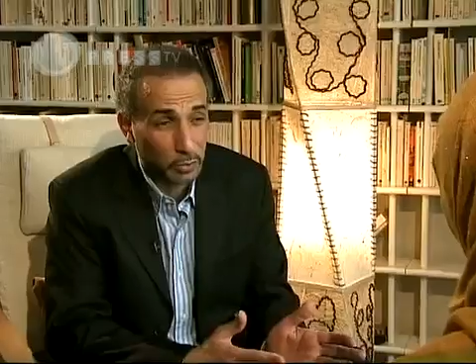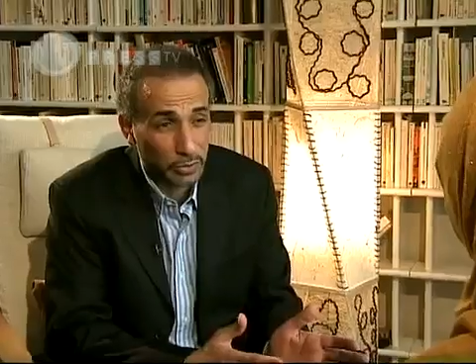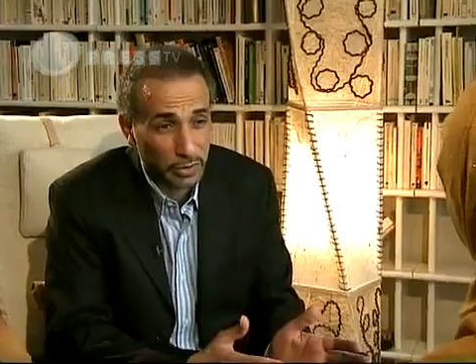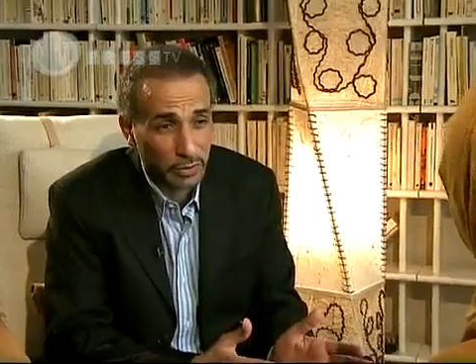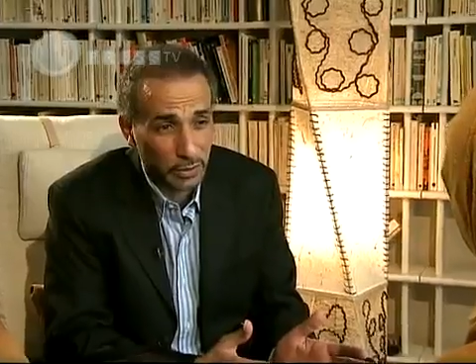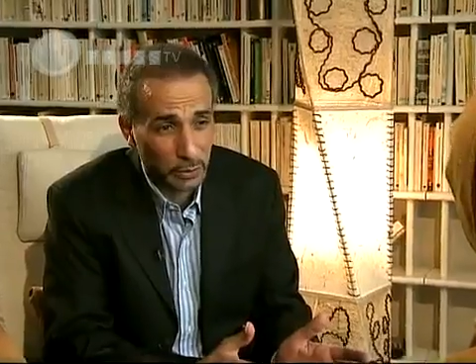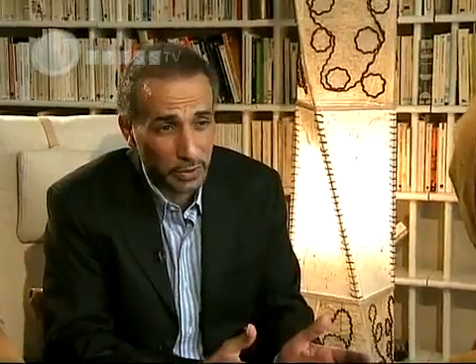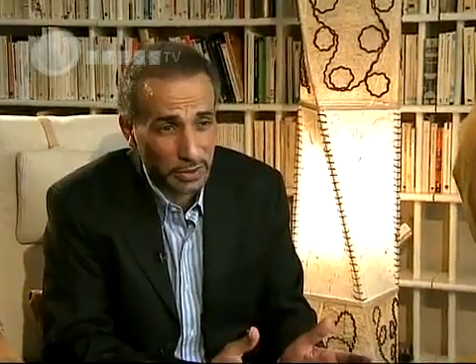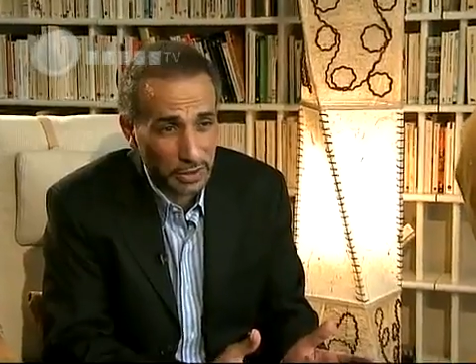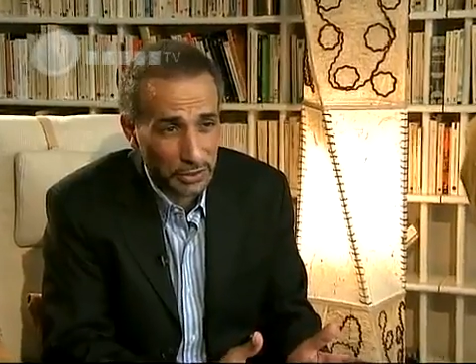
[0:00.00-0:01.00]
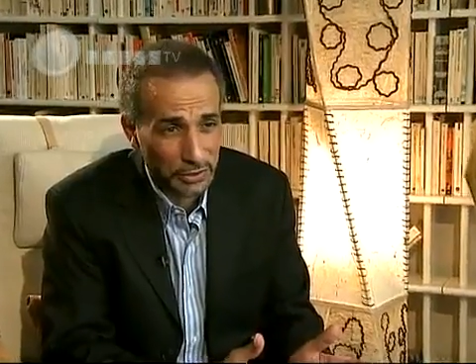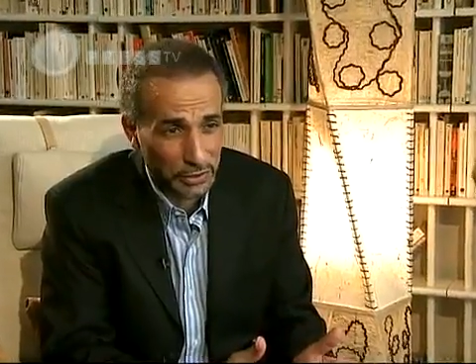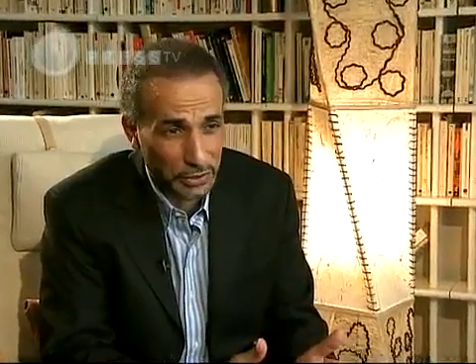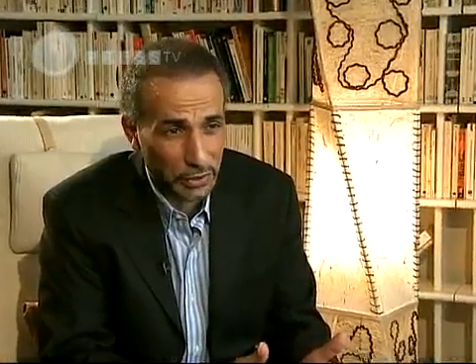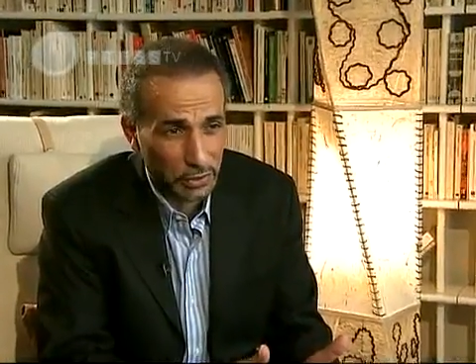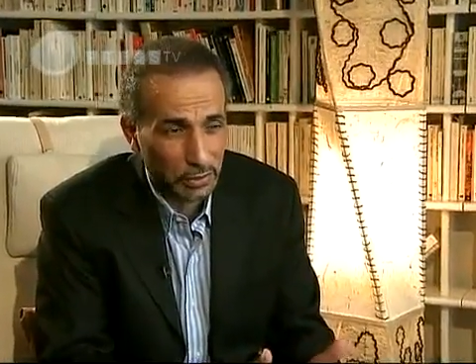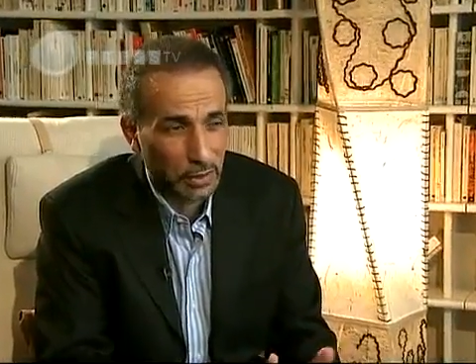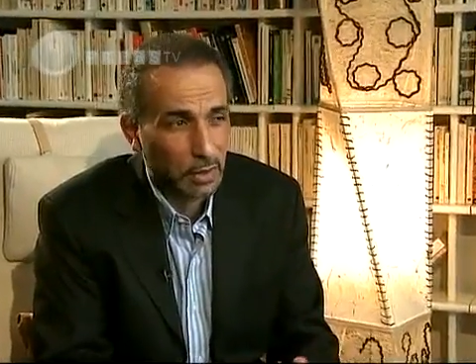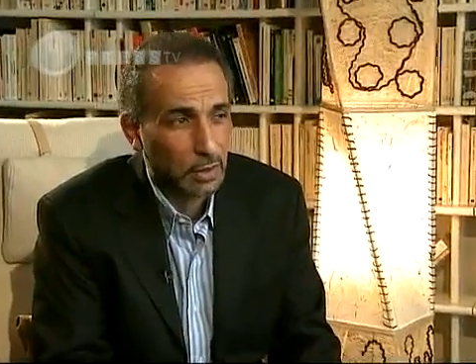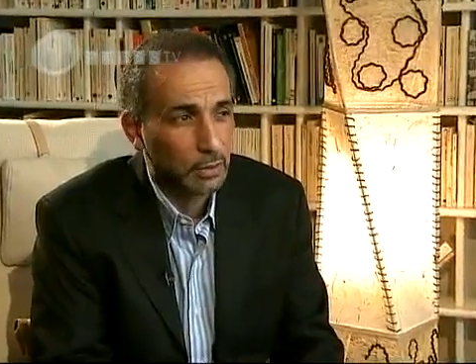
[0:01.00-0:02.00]
more difficult 20 years ago,
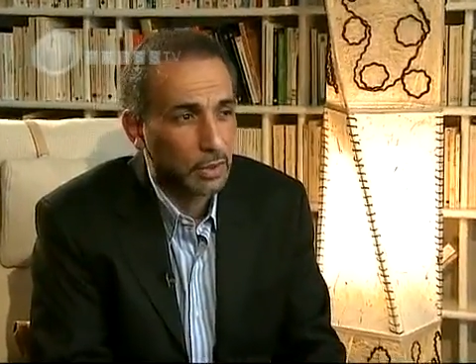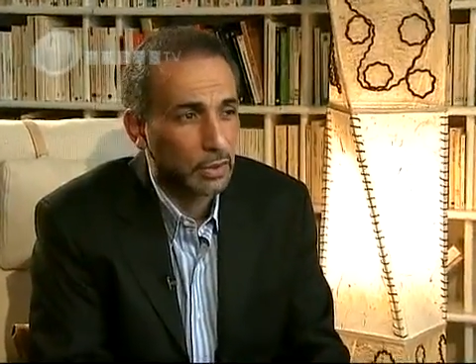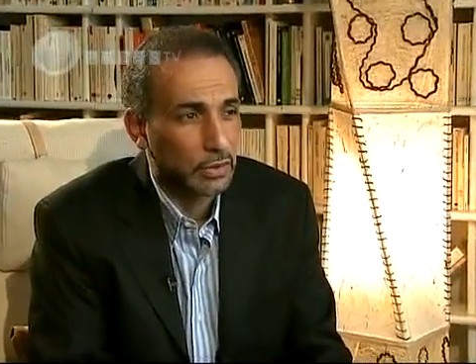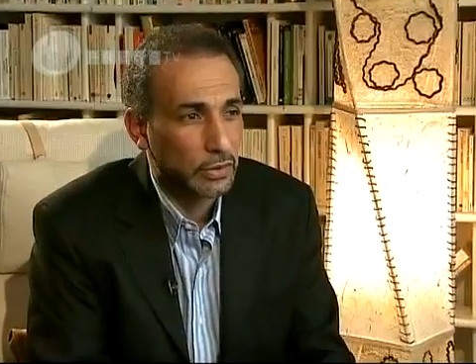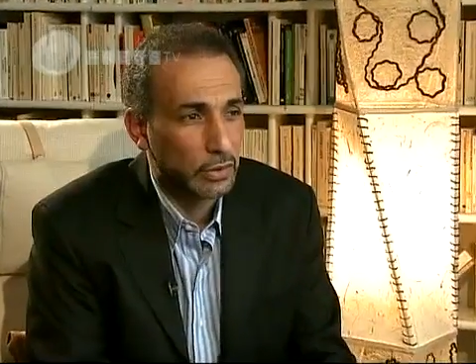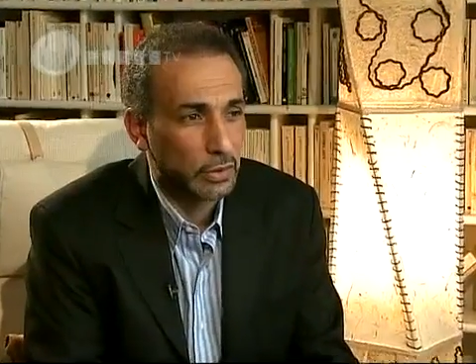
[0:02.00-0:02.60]
because